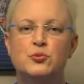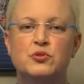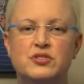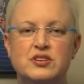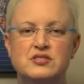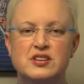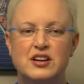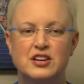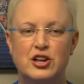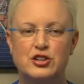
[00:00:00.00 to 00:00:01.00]
With this
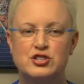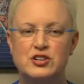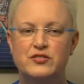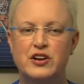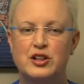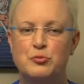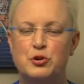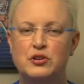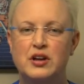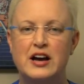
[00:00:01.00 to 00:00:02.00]
technology
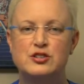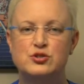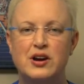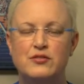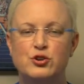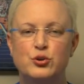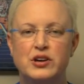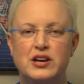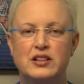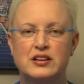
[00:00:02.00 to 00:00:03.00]
available, I strive to
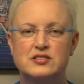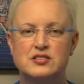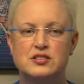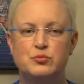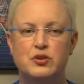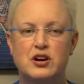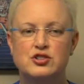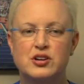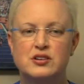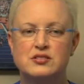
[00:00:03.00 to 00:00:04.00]
create lessons and
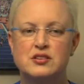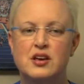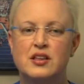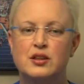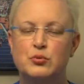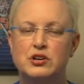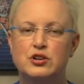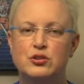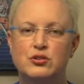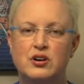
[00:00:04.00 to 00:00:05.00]
projects that would
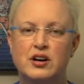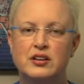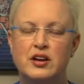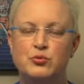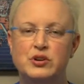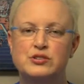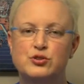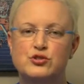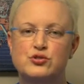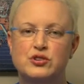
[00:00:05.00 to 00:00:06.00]
include online
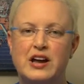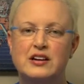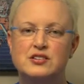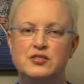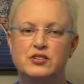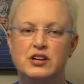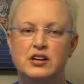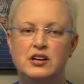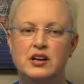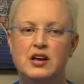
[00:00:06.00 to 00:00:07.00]
research or an
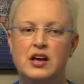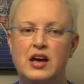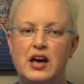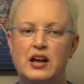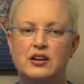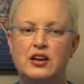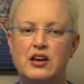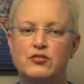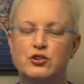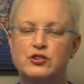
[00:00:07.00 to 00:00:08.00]
activity, and
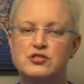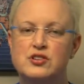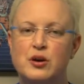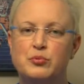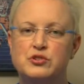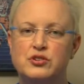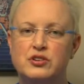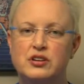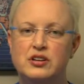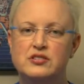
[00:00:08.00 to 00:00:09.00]
gave learners
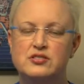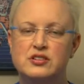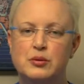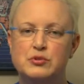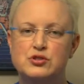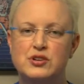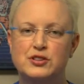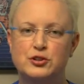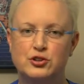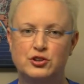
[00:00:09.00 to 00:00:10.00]
opportunities to
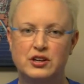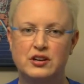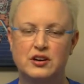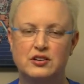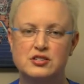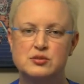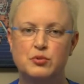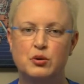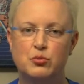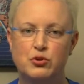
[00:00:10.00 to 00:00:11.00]
demonstrate their learning on the
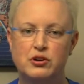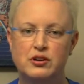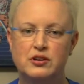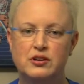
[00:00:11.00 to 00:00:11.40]
smartboard.